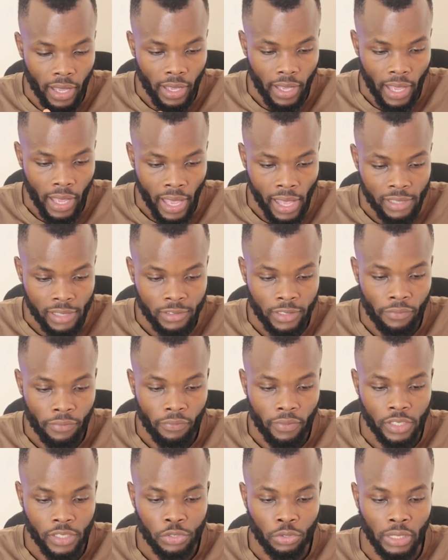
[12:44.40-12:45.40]
Azure
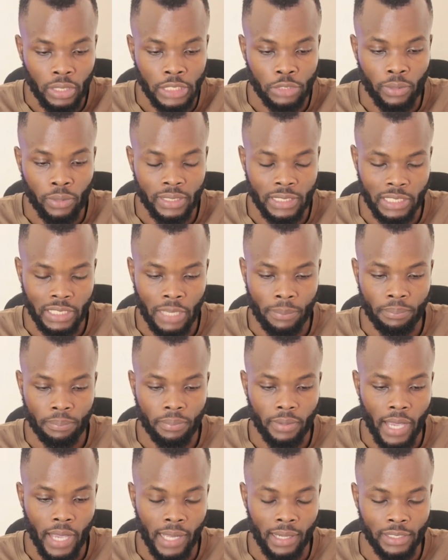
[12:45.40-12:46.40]
Virtual Network
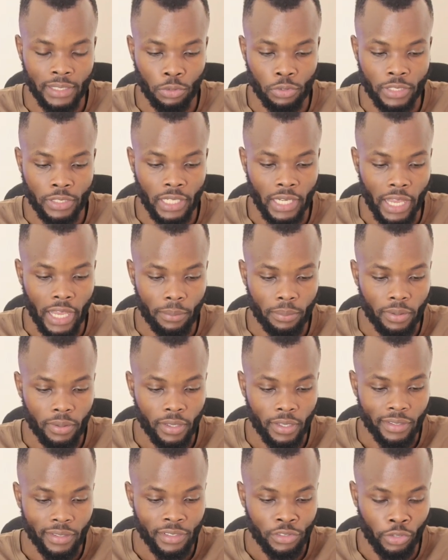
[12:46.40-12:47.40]
Setup and Security Lab.
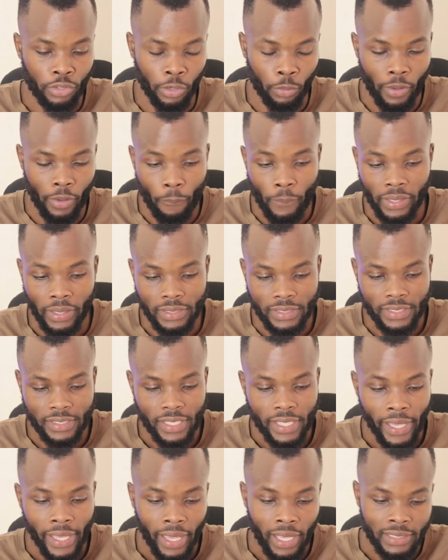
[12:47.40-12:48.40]
So requirements.
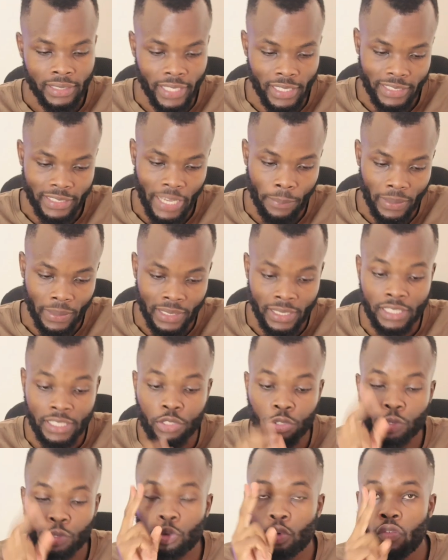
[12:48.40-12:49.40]
Set up at
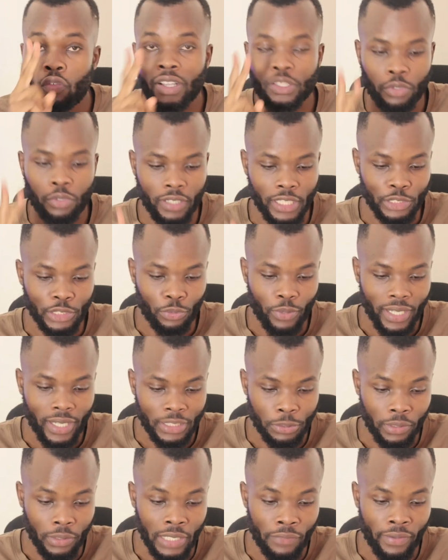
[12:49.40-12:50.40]
least 2 virtual
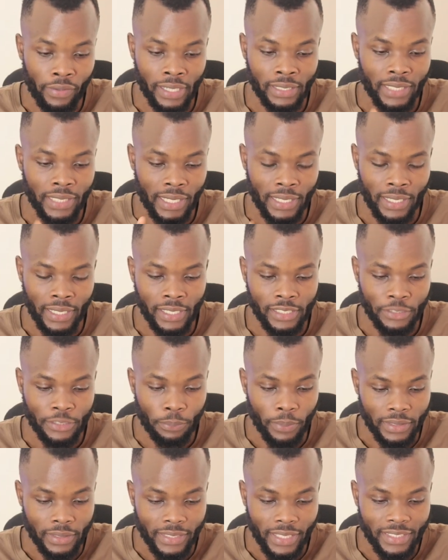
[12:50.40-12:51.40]
networks with different address
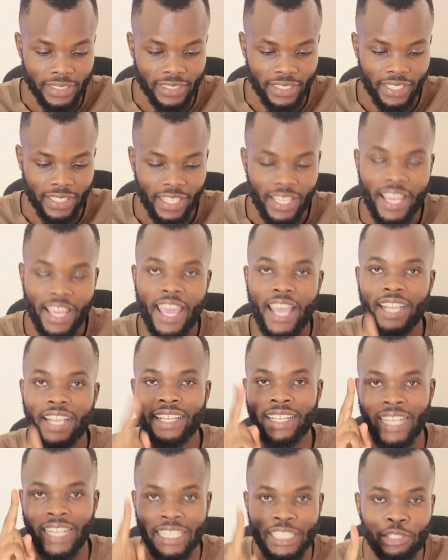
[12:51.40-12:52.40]
spaces.
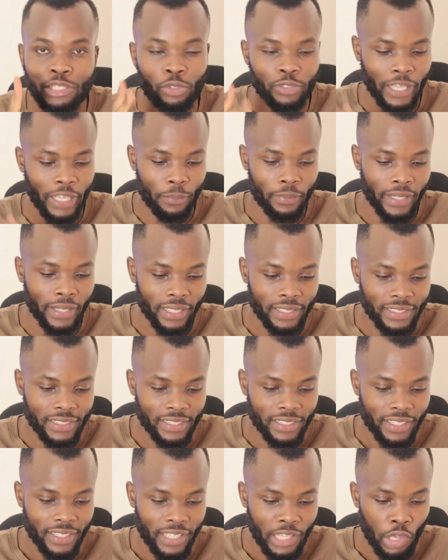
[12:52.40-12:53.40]
Create 2
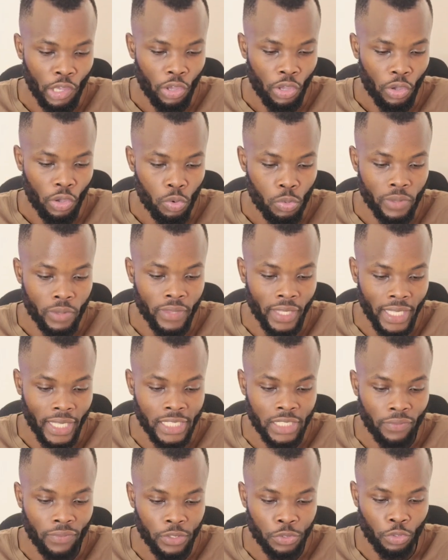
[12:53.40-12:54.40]
subnets with
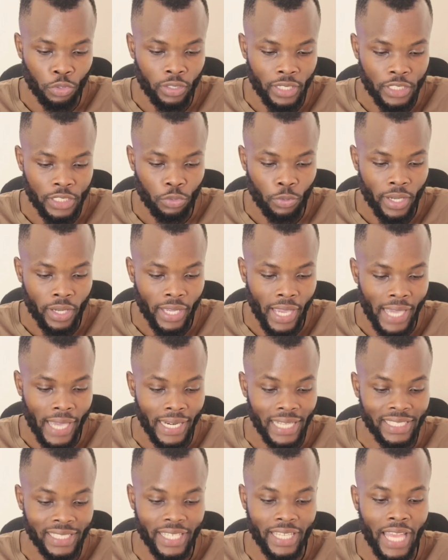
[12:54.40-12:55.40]
each virtual network and
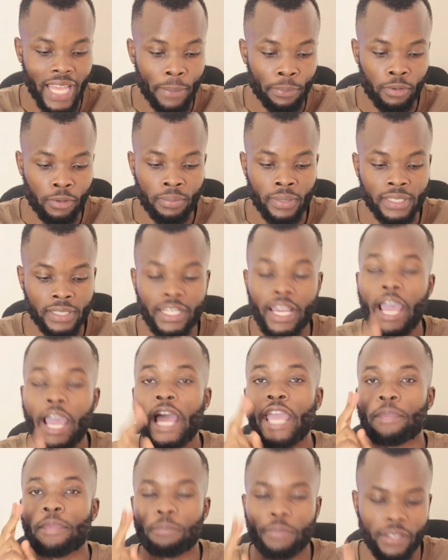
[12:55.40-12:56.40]
assign appropriate
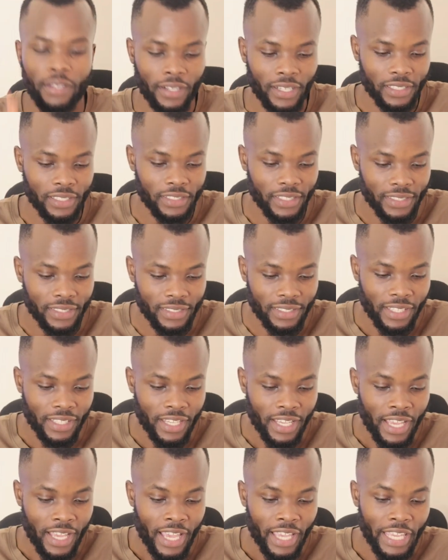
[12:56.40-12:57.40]
IP
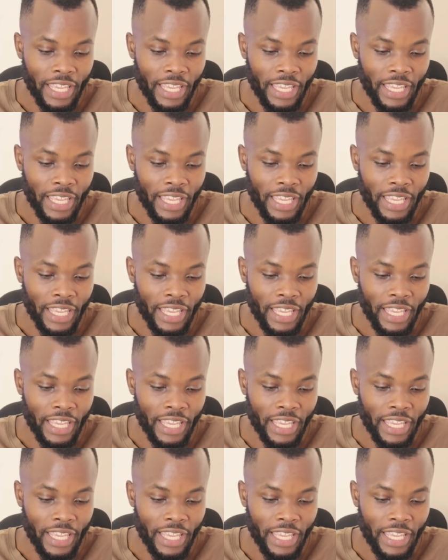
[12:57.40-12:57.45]
ranges.